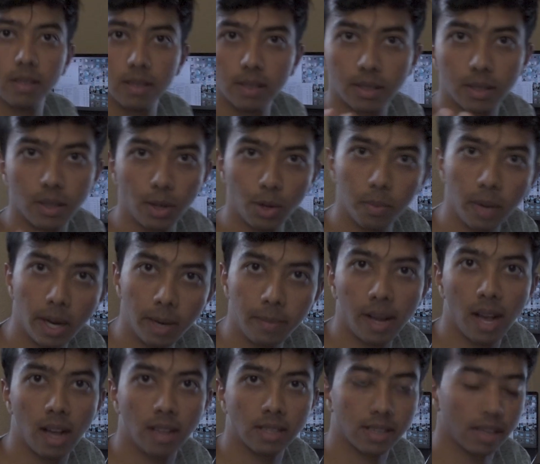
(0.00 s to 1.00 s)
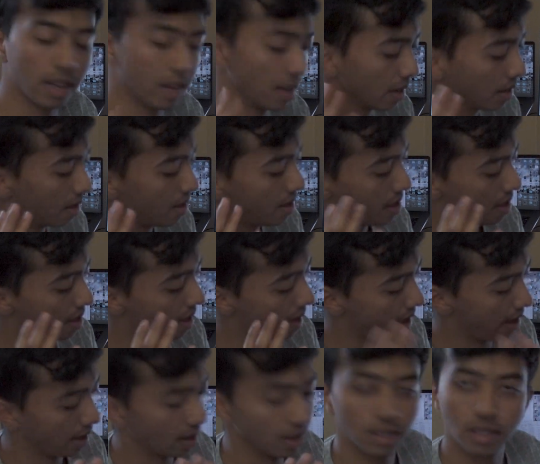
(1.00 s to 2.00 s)
So you might be asking,
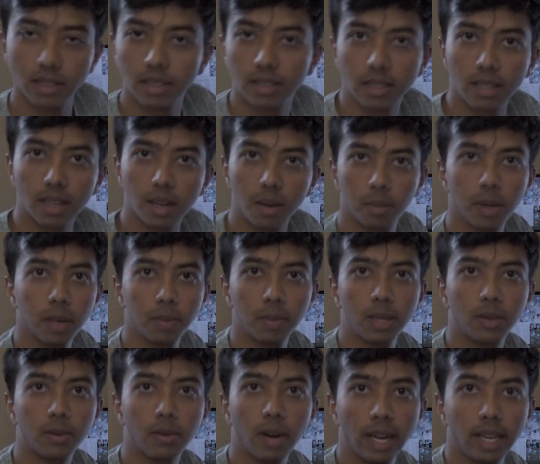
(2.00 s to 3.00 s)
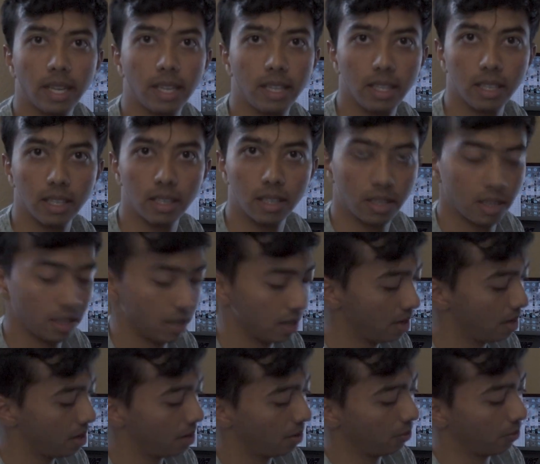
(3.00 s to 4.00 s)
hey, there's a compartment right here
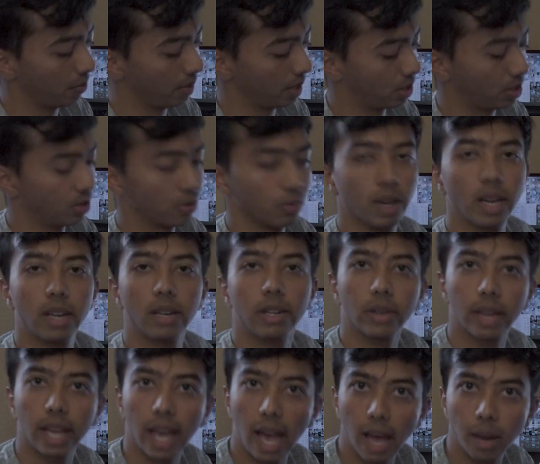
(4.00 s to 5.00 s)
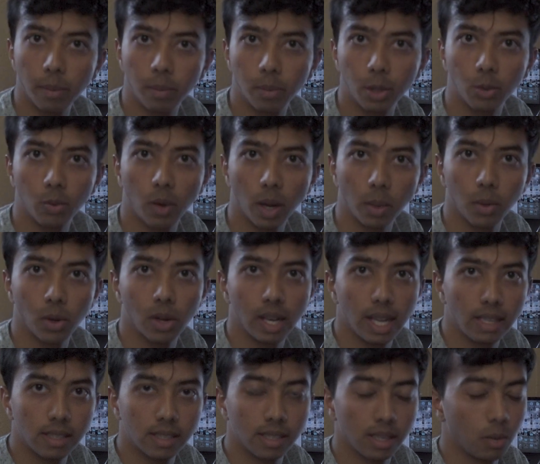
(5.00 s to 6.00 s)
where you can put one more
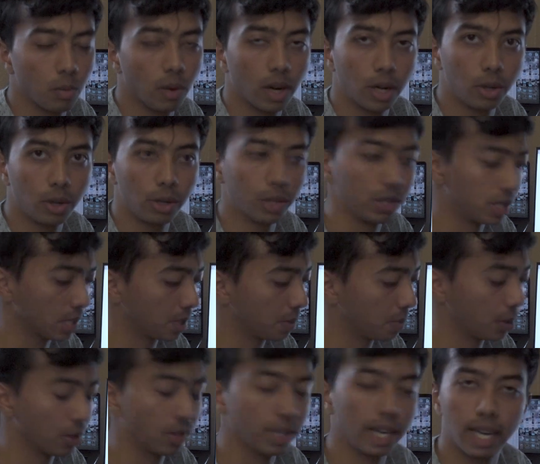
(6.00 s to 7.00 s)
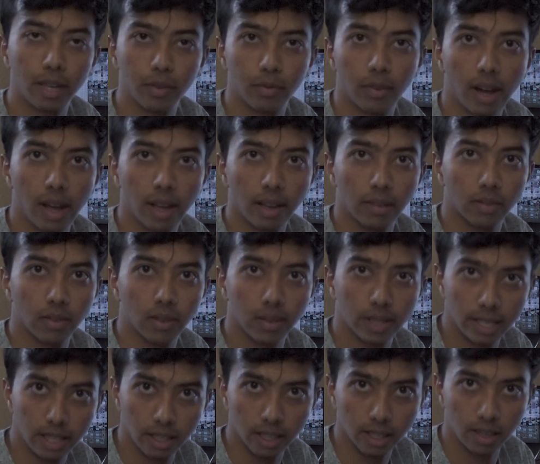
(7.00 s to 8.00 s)
lens in, why don't you just put the 85
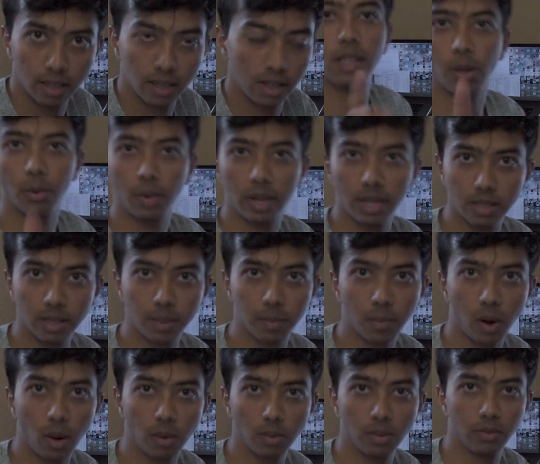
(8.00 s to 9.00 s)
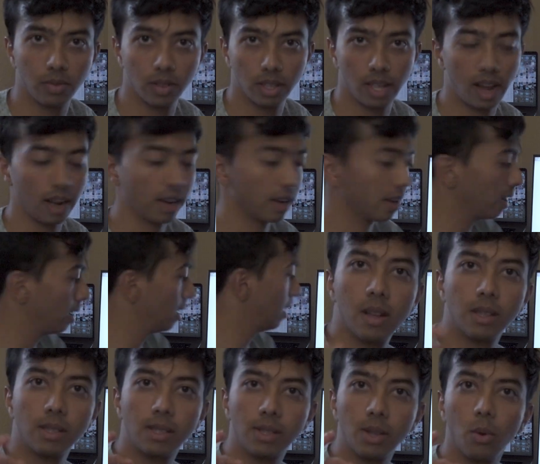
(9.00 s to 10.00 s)
here? Now here's a problem for that.
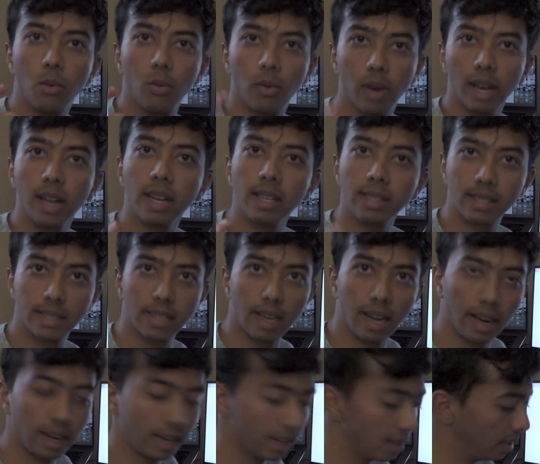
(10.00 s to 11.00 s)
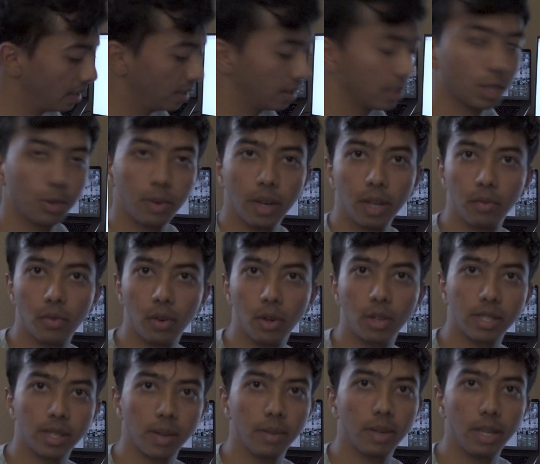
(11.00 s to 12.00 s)
So when I slide the
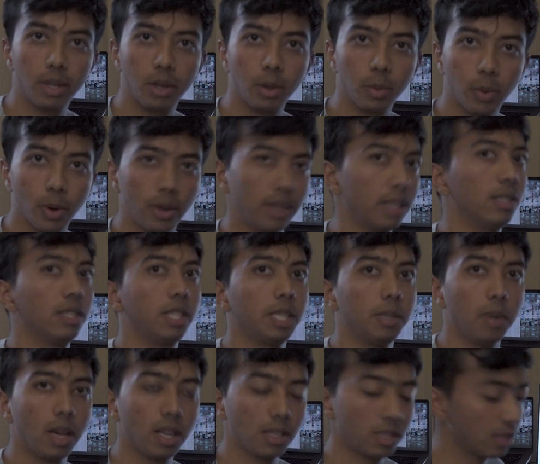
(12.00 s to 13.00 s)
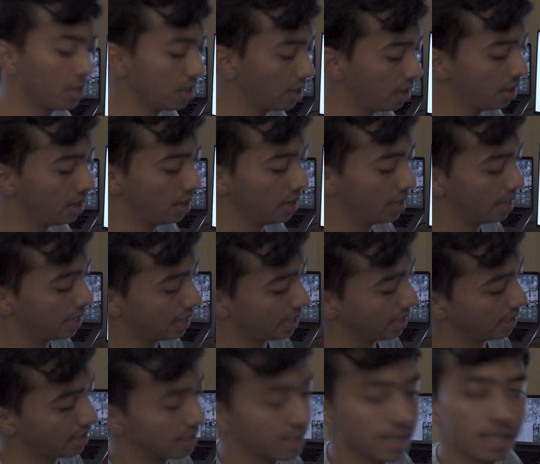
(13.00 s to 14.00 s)
24-70 2.8 G Master
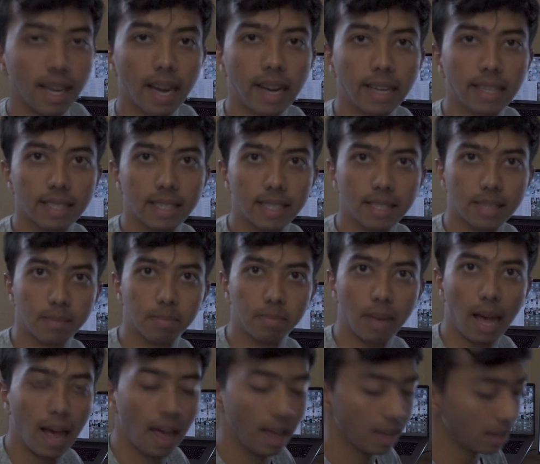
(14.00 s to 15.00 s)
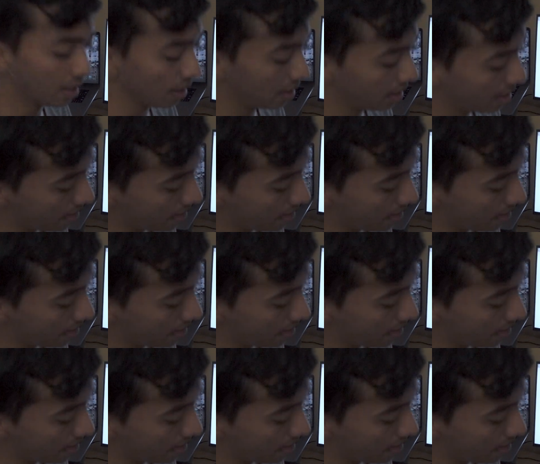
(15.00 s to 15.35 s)
inside this bag,